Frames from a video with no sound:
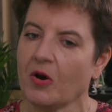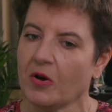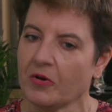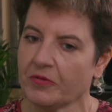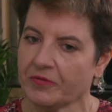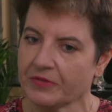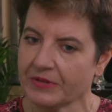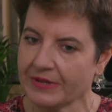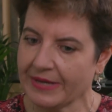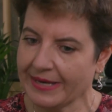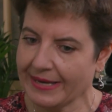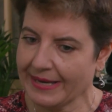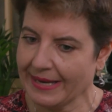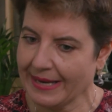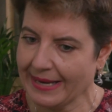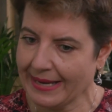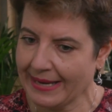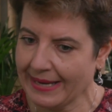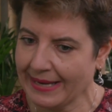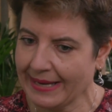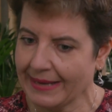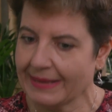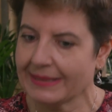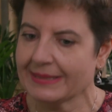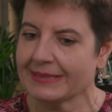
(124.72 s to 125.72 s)
of the
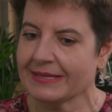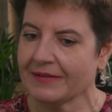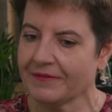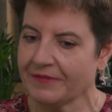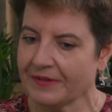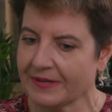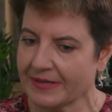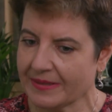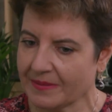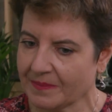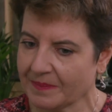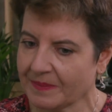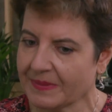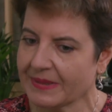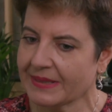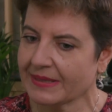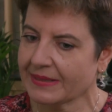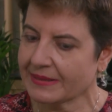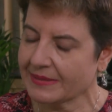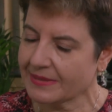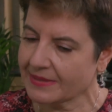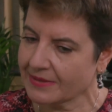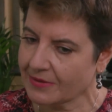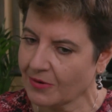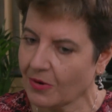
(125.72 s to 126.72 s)
uh, different
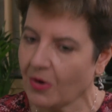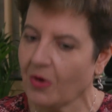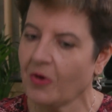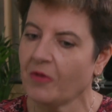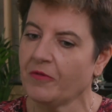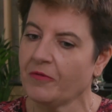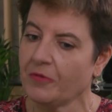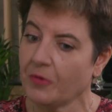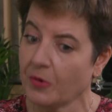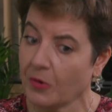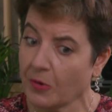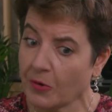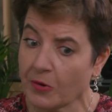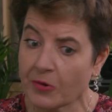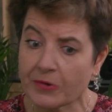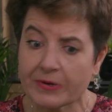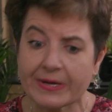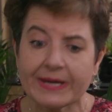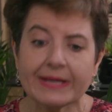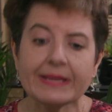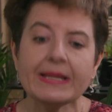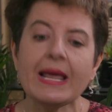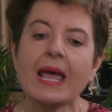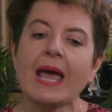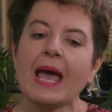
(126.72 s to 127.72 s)
parts of
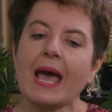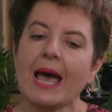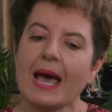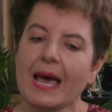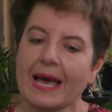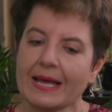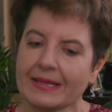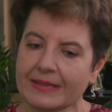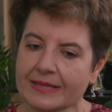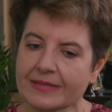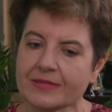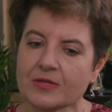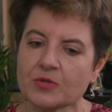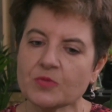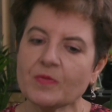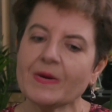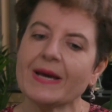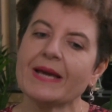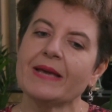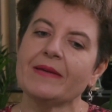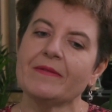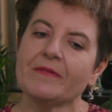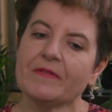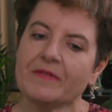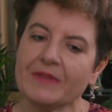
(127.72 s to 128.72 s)
Oran. And this is
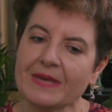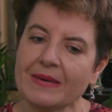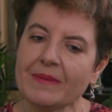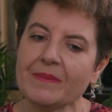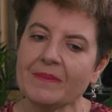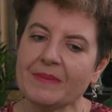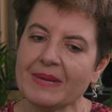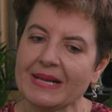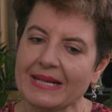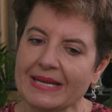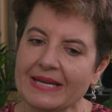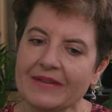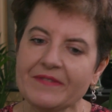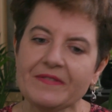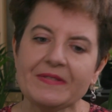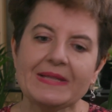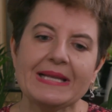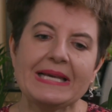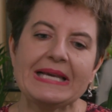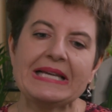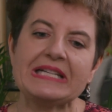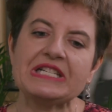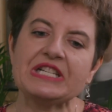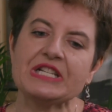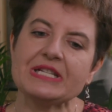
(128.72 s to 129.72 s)
why we believe
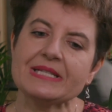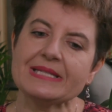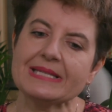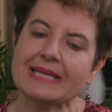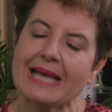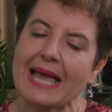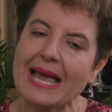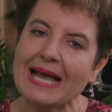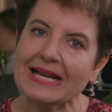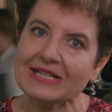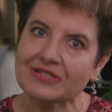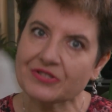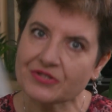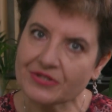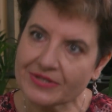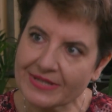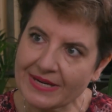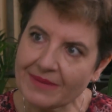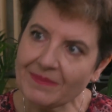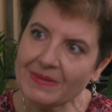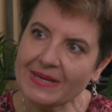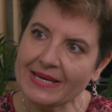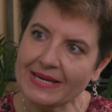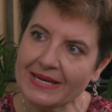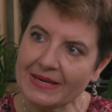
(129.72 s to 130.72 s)
it is
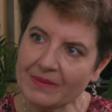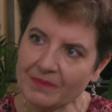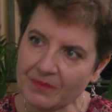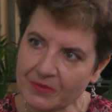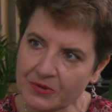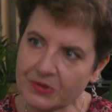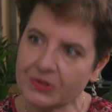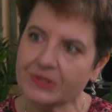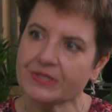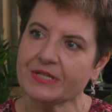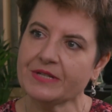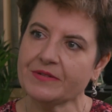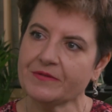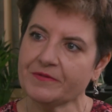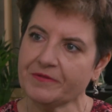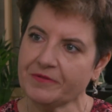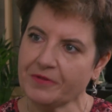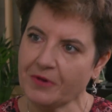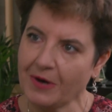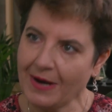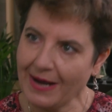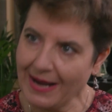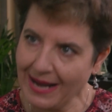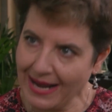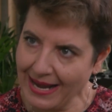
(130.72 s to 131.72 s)
extremely important
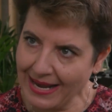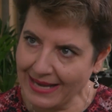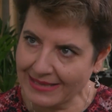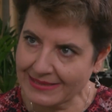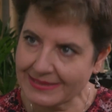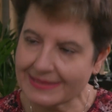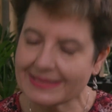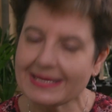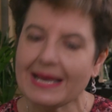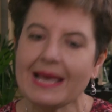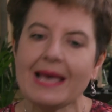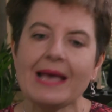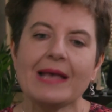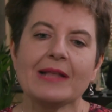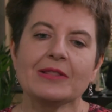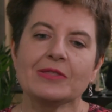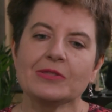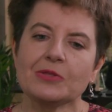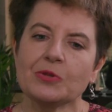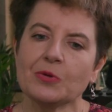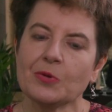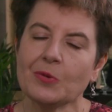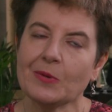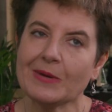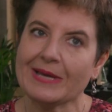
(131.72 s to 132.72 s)
for us
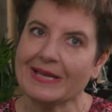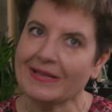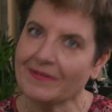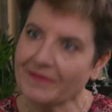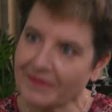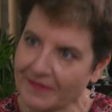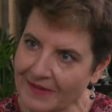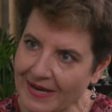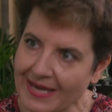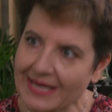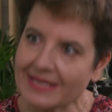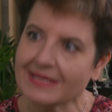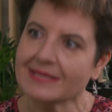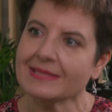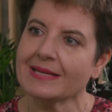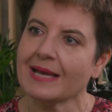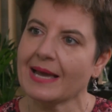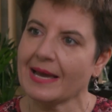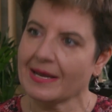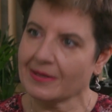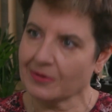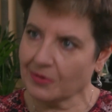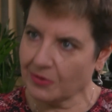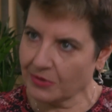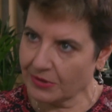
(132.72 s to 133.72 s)
to invest
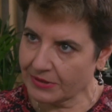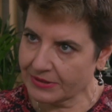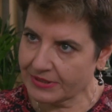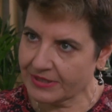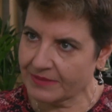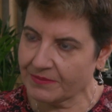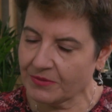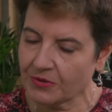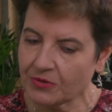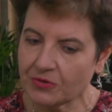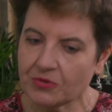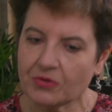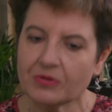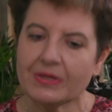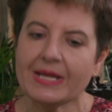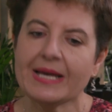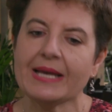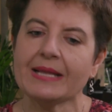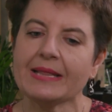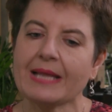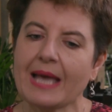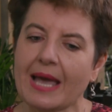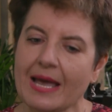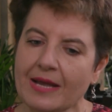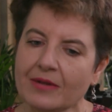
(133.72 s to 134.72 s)
and contribute to
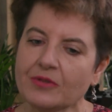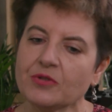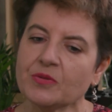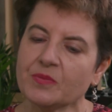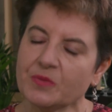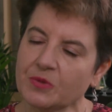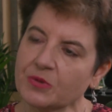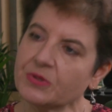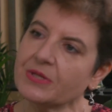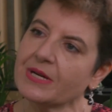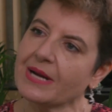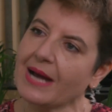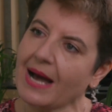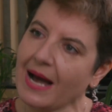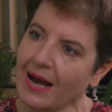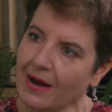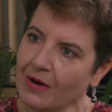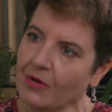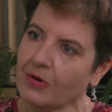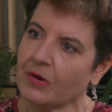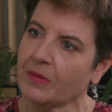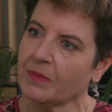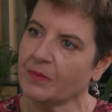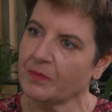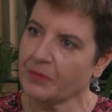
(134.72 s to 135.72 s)
that and to put
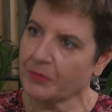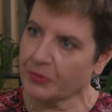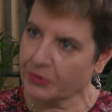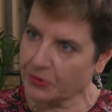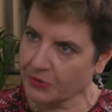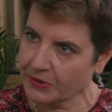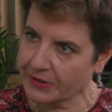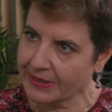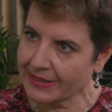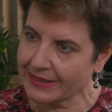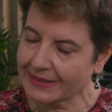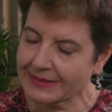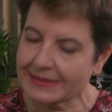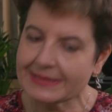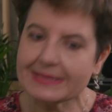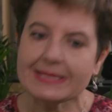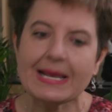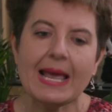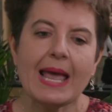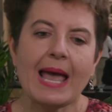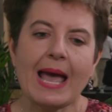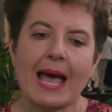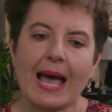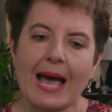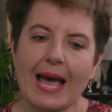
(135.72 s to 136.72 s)
our products
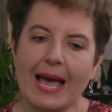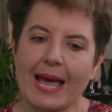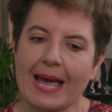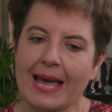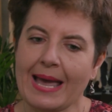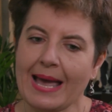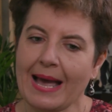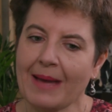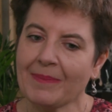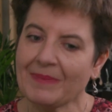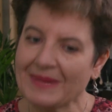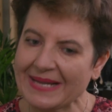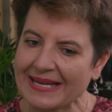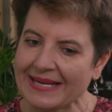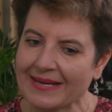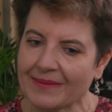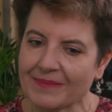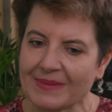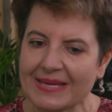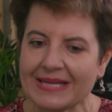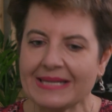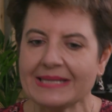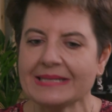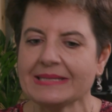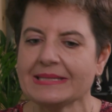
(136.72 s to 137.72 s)
uh,
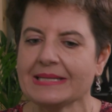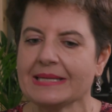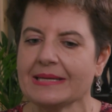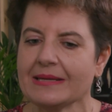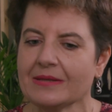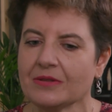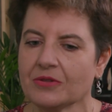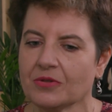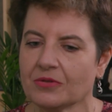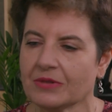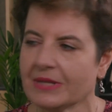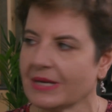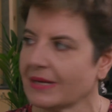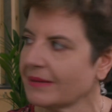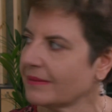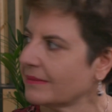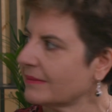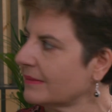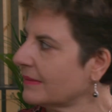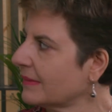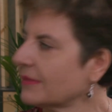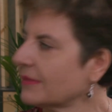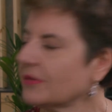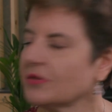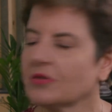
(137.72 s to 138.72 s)
applicability to, the,
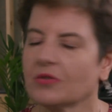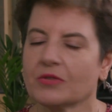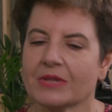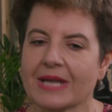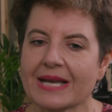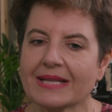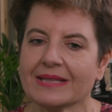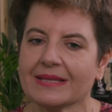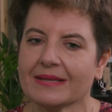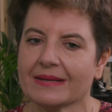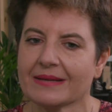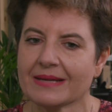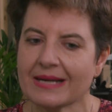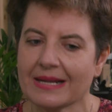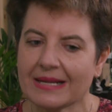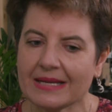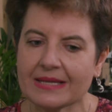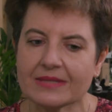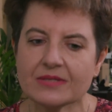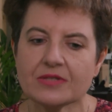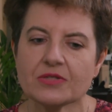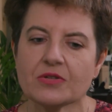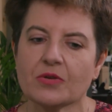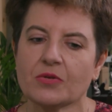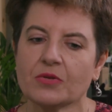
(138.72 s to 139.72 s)
to that
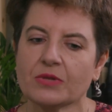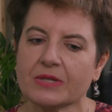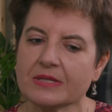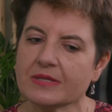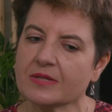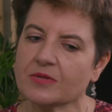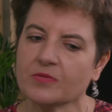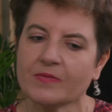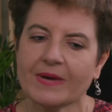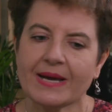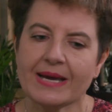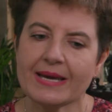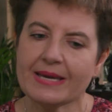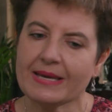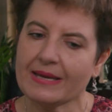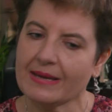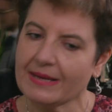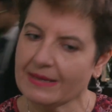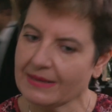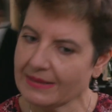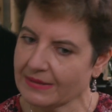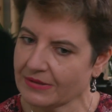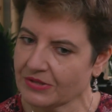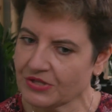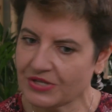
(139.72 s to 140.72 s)
release. So this is why
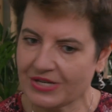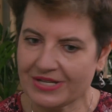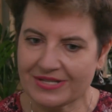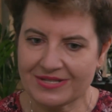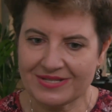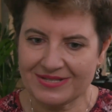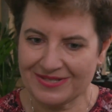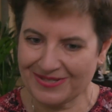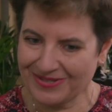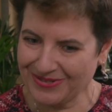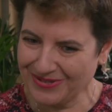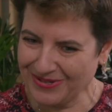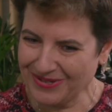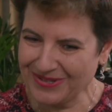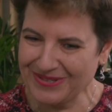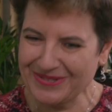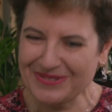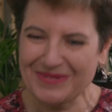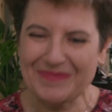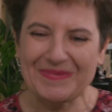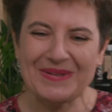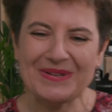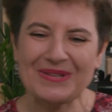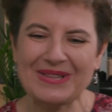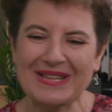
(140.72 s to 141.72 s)
just going
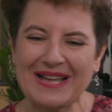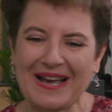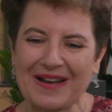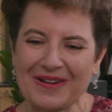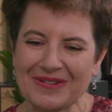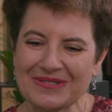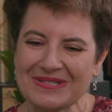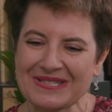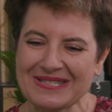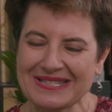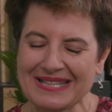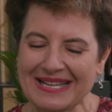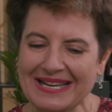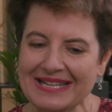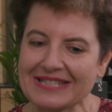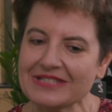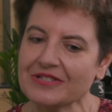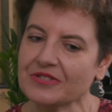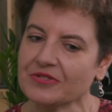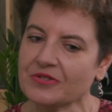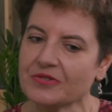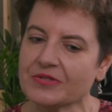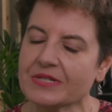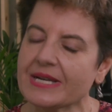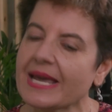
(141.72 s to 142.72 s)
to be announced
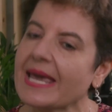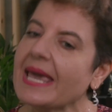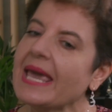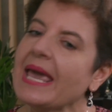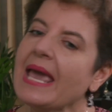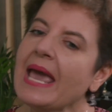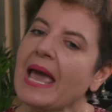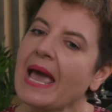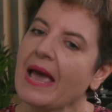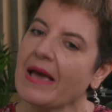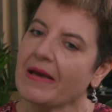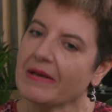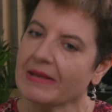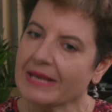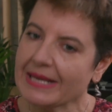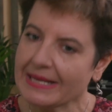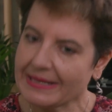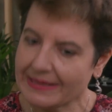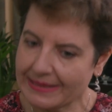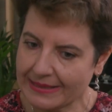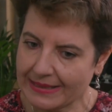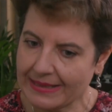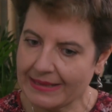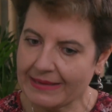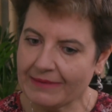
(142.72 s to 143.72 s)
later today,
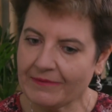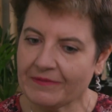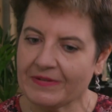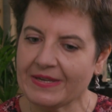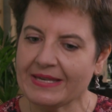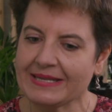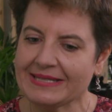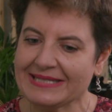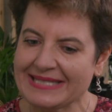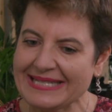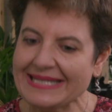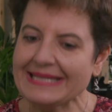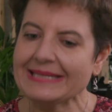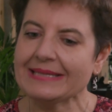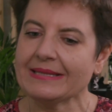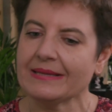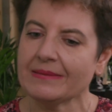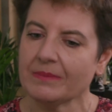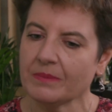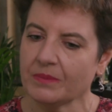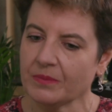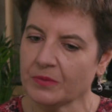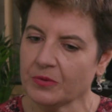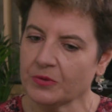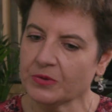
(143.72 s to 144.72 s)
we did
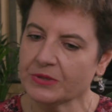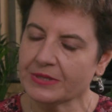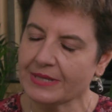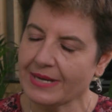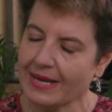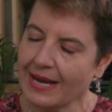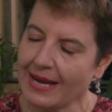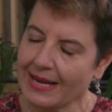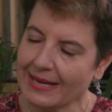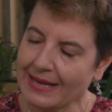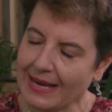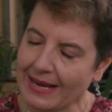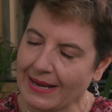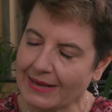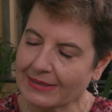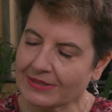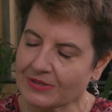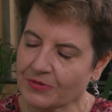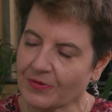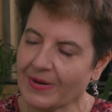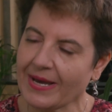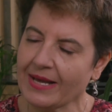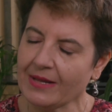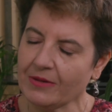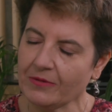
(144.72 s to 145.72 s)
put
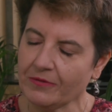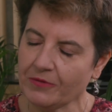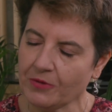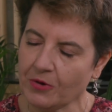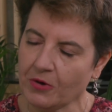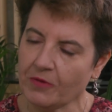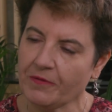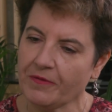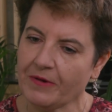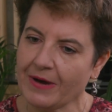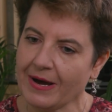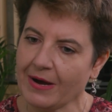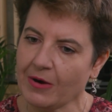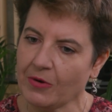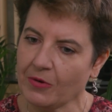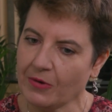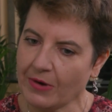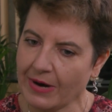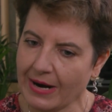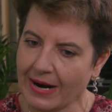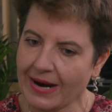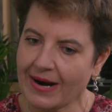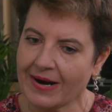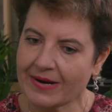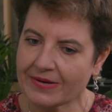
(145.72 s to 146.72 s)
12 of
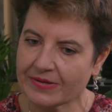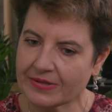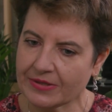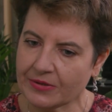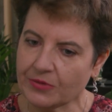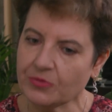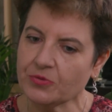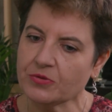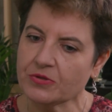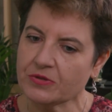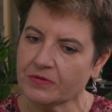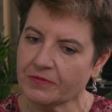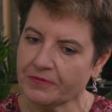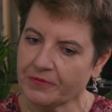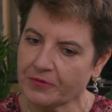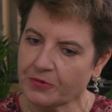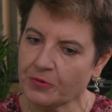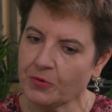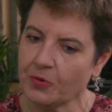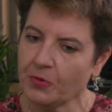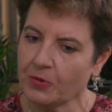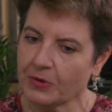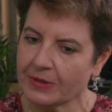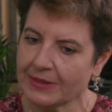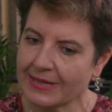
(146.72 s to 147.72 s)
our RUs
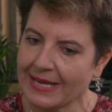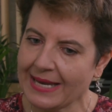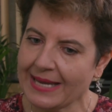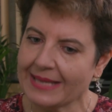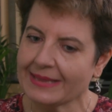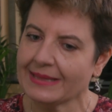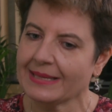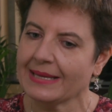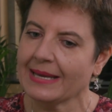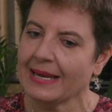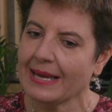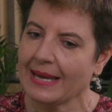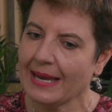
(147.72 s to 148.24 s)
through that